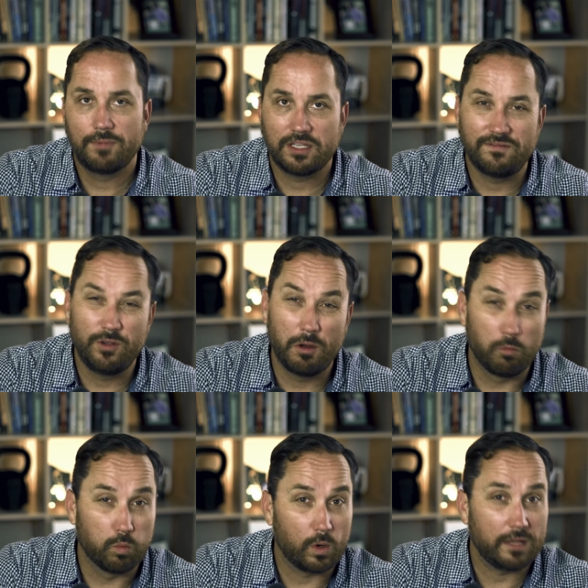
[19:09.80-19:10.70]
Because if you
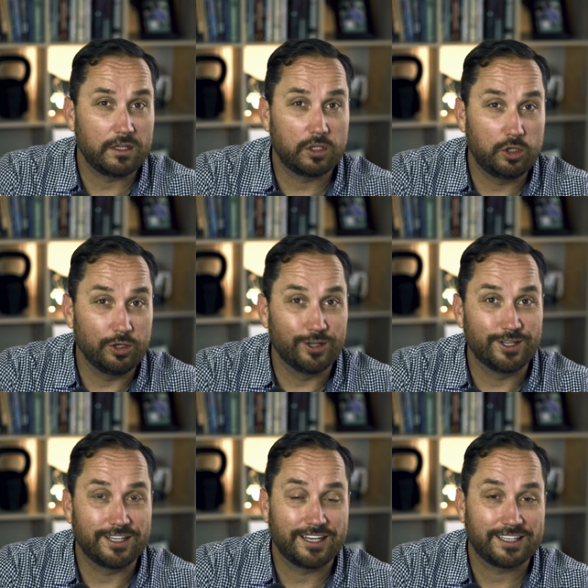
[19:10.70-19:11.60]
get really
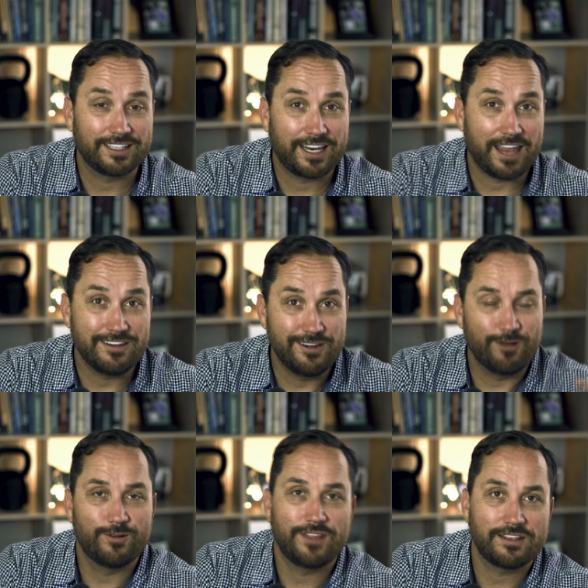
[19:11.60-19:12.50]
good at
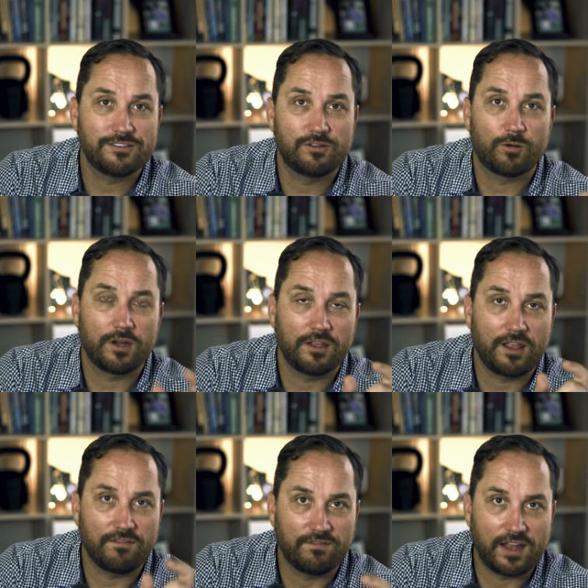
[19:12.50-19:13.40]
knowing that
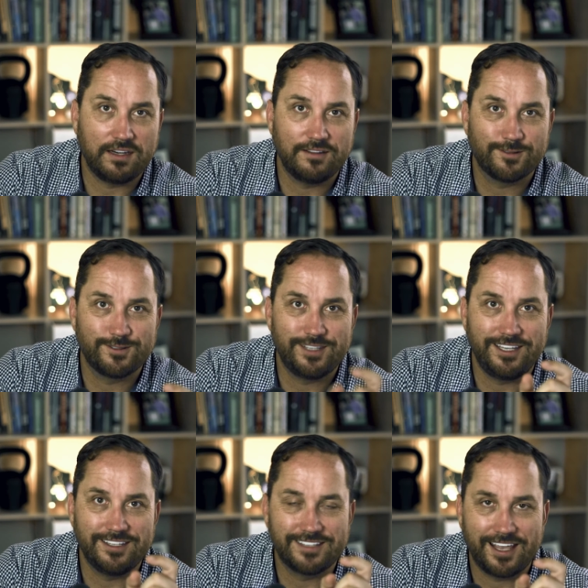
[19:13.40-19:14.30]
story and finding those
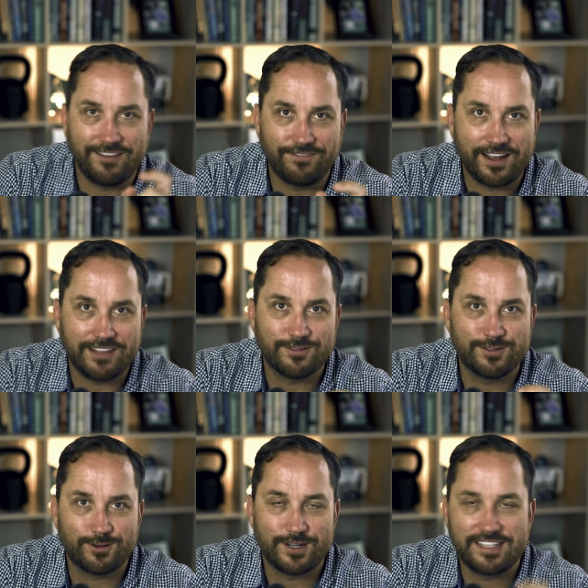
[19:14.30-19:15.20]
scenes and finding
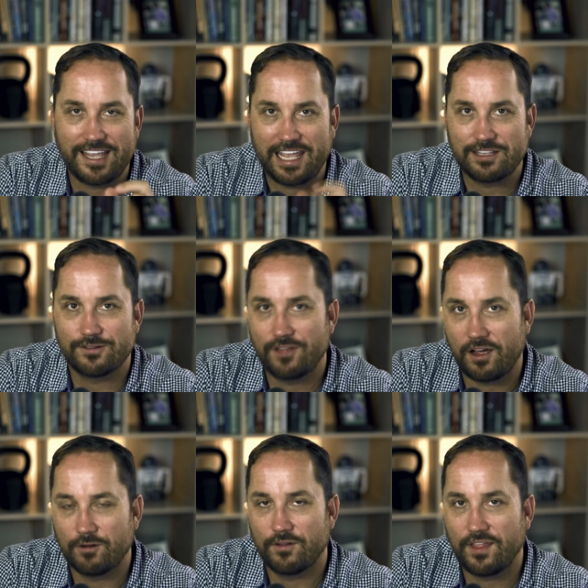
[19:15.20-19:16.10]
those stories that answer
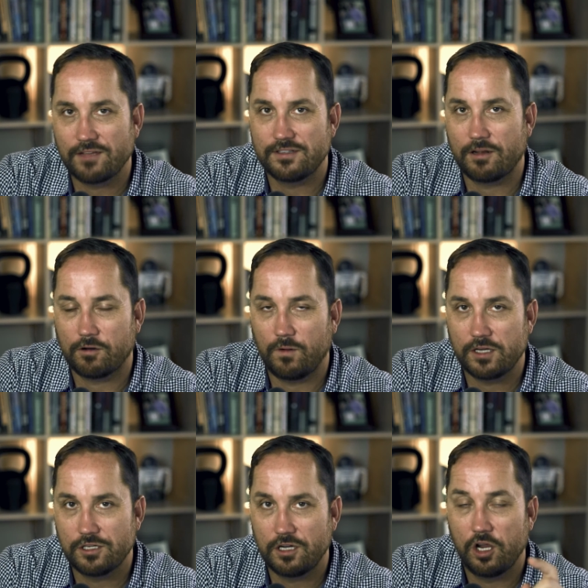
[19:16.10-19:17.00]
the $100,000
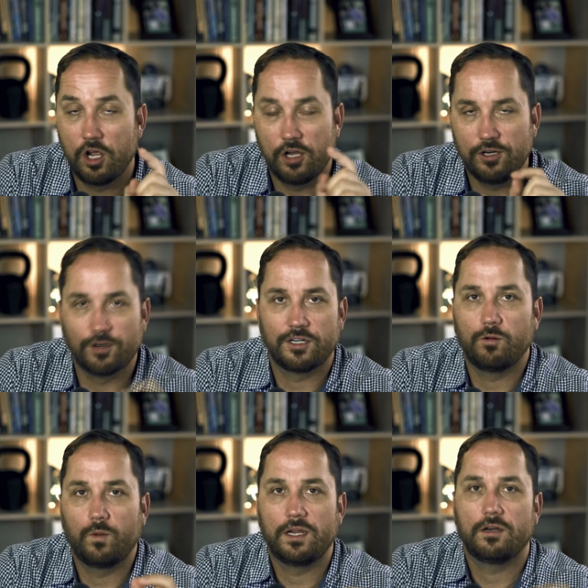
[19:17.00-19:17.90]
question, you're going
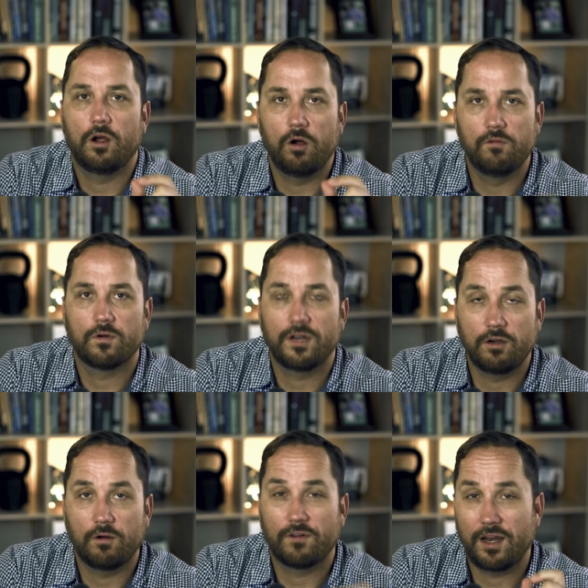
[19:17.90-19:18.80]
to win over
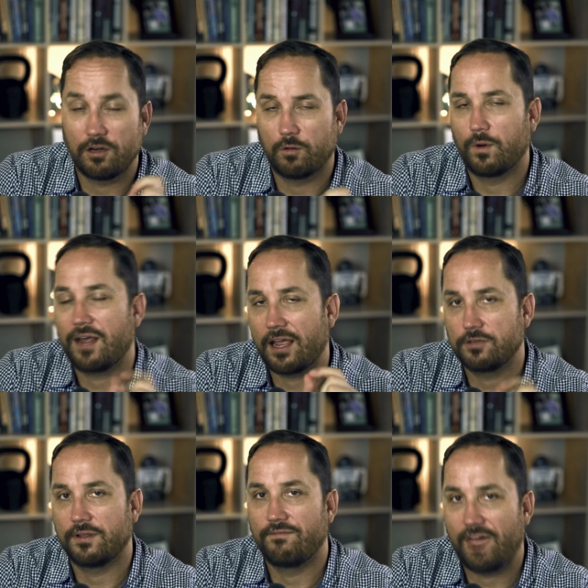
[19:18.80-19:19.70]
and over, and you're going to win
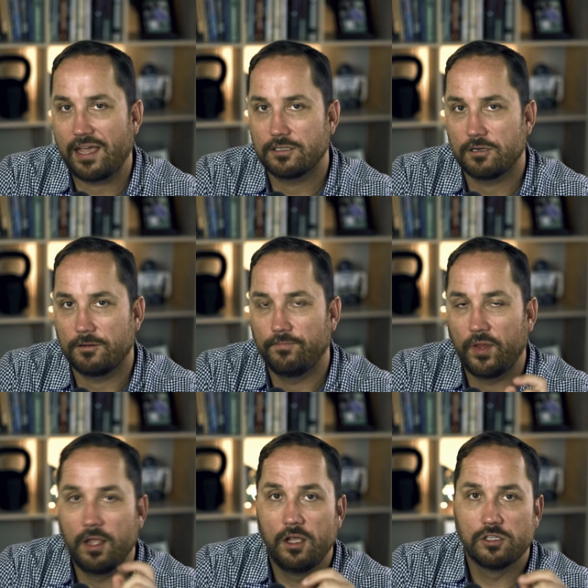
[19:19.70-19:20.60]
actually faster.
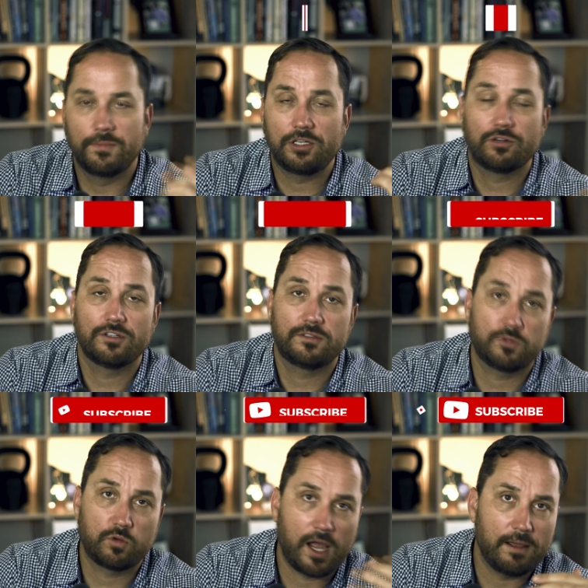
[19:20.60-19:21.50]
So make sure to
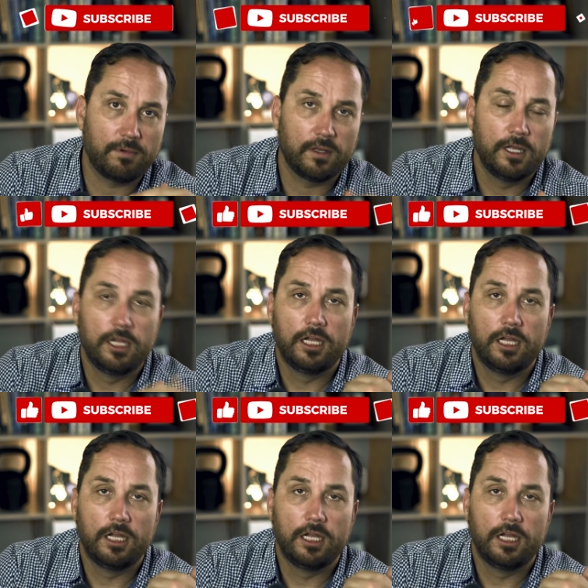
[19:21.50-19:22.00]
subscribe.